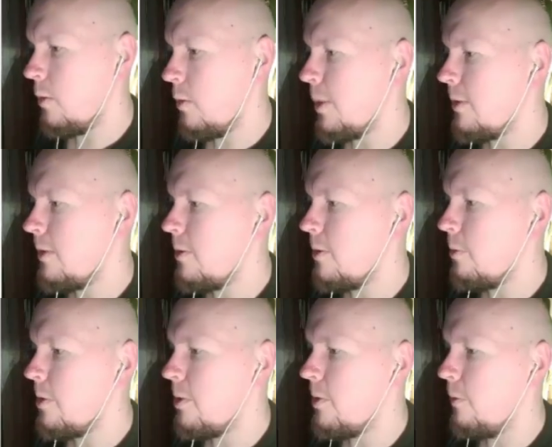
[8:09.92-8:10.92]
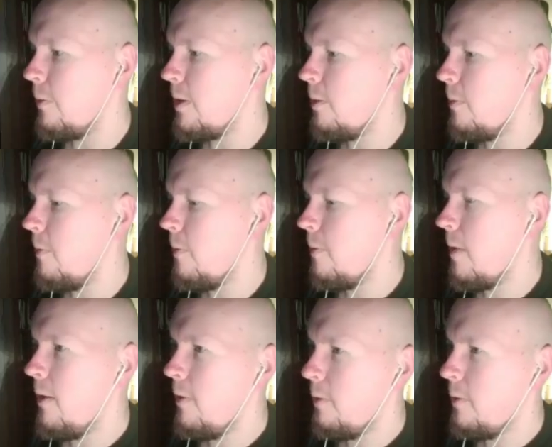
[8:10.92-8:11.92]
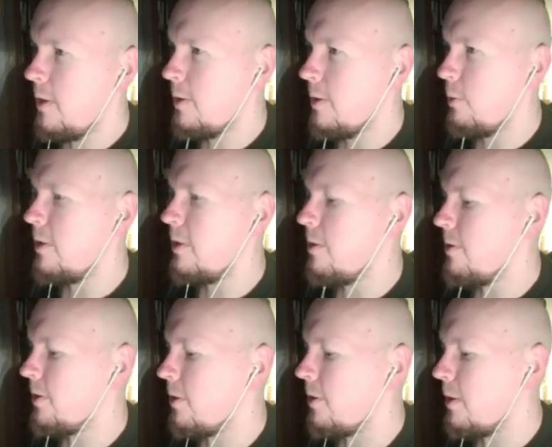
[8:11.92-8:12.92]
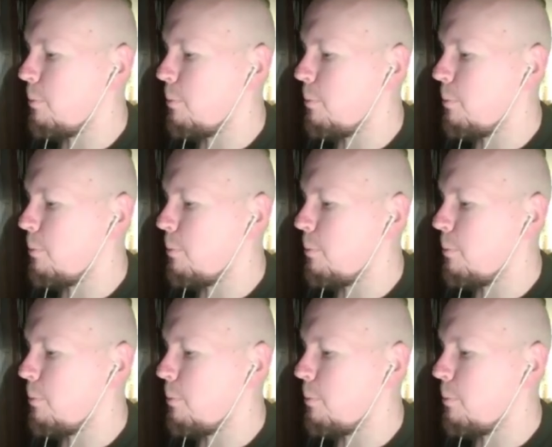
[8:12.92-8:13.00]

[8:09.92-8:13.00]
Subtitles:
the original video. This is really your starting point for